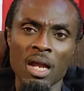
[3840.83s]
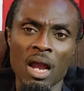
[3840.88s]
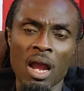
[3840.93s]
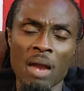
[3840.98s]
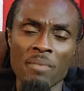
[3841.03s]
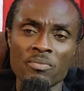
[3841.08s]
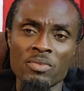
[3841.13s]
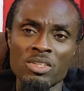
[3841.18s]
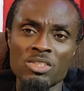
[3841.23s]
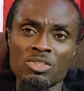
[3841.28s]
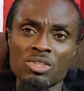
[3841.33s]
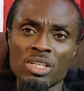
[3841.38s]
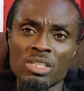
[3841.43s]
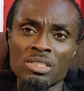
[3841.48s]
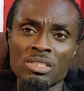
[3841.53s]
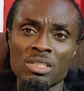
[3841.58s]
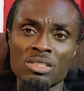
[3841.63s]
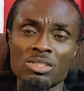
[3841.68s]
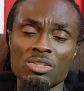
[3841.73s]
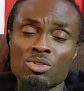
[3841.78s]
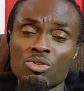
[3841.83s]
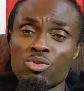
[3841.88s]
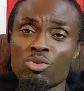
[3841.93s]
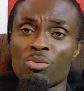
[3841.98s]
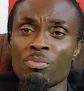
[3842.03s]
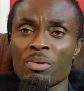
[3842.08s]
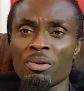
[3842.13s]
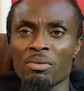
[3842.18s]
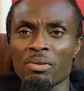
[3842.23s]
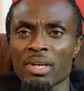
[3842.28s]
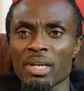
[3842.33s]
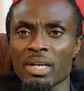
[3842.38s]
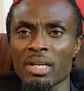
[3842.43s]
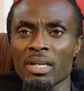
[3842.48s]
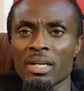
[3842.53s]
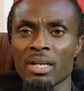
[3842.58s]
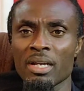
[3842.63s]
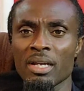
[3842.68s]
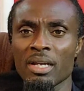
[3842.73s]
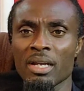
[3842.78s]
um, the ginger to turmeric
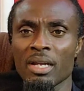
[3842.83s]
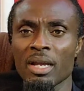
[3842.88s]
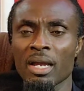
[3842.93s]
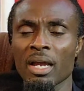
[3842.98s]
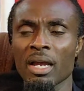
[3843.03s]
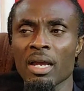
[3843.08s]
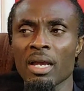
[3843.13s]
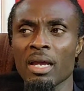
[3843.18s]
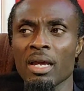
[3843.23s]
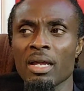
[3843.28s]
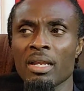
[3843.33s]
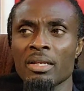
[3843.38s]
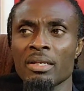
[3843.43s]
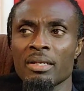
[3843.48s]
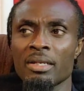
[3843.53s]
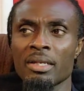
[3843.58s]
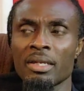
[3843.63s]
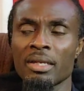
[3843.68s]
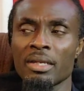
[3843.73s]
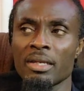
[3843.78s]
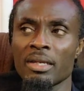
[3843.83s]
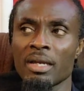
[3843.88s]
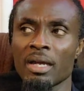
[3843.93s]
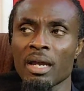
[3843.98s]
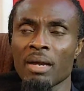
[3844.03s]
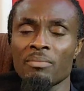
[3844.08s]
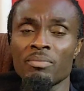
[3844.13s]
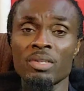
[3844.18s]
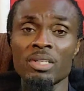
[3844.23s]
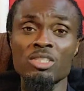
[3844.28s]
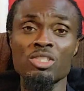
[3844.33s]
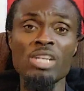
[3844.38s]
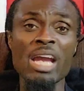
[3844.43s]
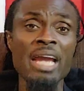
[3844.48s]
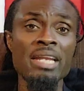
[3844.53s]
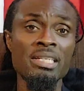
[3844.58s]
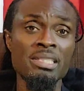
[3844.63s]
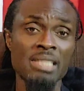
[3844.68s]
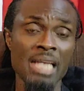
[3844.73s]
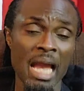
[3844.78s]
and the, um, the
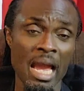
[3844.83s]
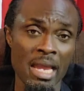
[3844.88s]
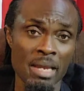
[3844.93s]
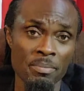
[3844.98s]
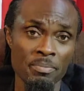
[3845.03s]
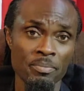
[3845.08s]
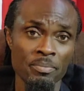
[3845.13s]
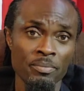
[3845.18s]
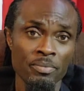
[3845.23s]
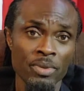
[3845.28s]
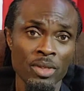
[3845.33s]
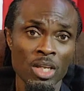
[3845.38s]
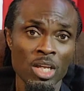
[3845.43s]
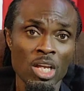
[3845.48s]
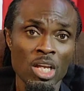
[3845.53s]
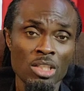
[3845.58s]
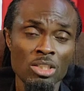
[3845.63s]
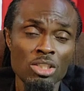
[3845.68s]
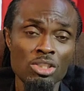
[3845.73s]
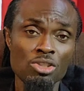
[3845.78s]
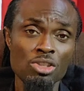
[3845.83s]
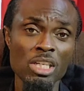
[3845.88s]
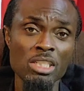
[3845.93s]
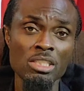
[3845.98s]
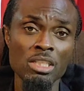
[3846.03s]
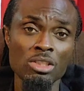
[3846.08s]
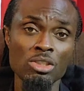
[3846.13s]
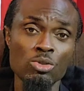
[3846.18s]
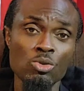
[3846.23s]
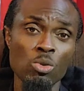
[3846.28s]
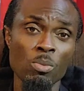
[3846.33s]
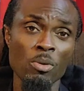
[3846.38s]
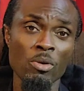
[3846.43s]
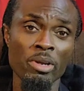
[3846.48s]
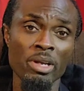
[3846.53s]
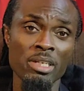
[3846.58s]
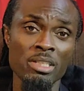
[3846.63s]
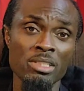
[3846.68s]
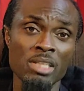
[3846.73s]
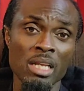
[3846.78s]
China time. The ginger to
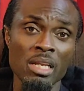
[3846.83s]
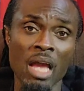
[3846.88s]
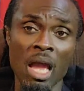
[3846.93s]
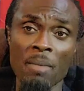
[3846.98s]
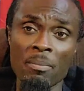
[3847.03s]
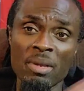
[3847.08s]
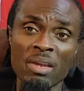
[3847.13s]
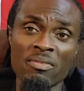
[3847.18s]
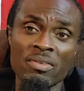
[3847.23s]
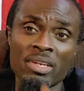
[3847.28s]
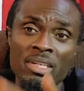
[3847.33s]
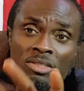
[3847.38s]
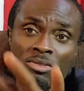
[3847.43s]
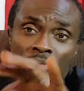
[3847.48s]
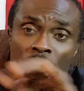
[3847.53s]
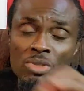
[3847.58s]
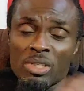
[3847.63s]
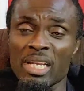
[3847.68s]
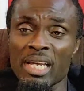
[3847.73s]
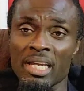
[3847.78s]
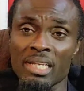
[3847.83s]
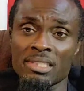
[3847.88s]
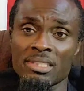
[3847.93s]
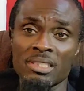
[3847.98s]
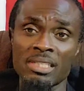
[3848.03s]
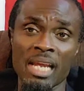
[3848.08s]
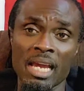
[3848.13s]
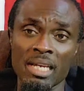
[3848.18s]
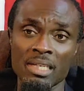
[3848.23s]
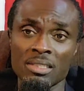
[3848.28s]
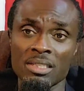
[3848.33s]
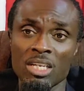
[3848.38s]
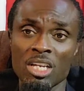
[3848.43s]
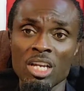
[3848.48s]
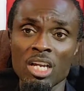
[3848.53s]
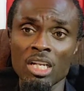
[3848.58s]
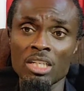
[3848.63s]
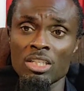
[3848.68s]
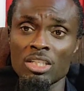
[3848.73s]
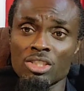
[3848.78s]
turmeric and the China. I'm giving it today, tonight.
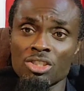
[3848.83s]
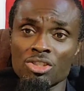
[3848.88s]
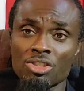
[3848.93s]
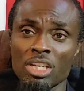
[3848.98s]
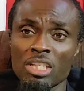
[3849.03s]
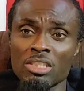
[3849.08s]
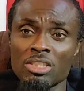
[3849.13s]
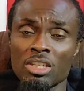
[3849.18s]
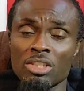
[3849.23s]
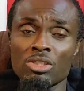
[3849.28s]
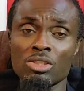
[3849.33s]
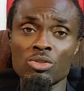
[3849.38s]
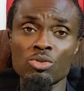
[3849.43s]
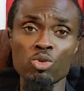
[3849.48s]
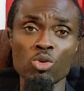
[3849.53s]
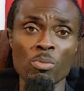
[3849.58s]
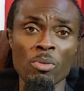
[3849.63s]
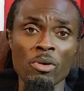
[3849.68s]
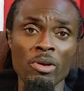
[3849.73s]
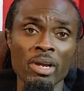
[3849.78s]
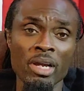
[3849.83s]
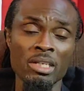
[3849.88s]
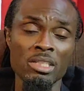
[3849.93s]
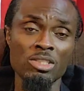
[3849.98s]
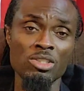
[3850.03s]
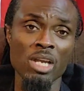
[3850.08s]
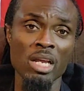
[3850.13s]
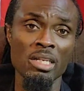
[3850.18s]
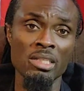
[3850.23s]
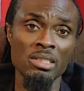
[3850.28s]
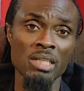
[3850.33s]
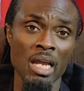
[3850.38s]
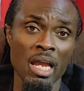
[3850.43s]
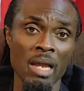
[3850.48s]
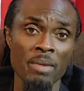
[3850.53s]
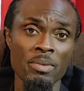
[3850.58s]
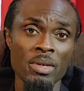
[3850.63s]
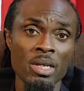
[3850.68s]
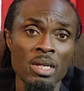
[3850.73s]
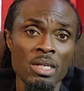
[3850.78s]
The ginger to turmeric and the China
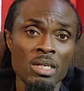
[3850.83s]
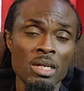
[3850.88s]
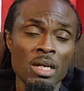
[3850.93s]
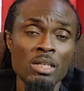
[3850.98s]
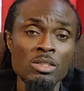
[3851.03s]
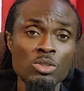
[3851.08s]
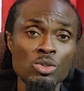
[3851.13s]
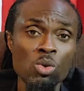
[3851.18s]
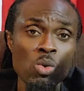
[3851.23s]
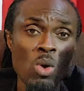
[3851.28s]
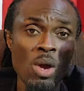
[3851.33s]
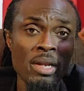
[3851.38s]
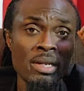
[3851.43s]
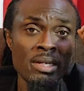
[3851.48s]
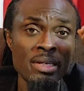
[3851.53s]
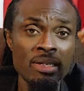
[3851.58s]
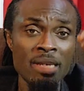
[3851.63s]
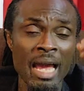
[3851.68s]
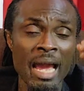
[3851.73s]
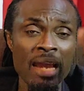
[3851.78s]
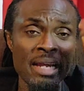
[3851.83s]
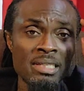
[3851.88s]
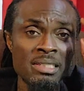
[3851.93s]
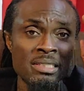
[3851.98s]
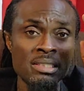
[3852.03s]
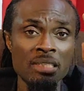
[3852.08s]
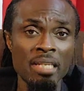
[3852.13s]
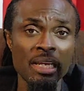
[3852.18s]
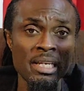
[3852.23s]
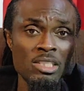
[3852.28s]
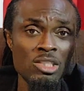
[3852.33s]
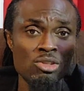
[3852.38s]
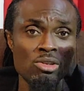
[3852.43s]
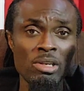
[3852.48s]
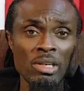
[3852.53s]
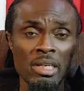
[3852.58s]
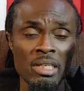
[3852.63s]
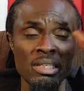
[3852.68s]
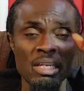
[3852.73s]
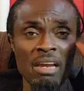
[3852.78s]
time. And do a nine days
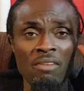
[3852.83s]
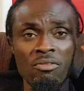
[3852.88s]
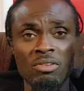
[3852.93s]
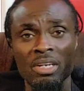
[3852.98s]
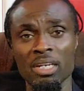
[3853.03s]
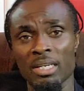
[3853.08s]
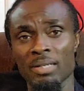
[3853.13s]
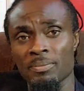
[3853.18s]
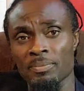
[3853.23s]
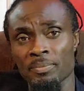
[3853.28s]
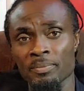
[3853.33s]
drinking every day.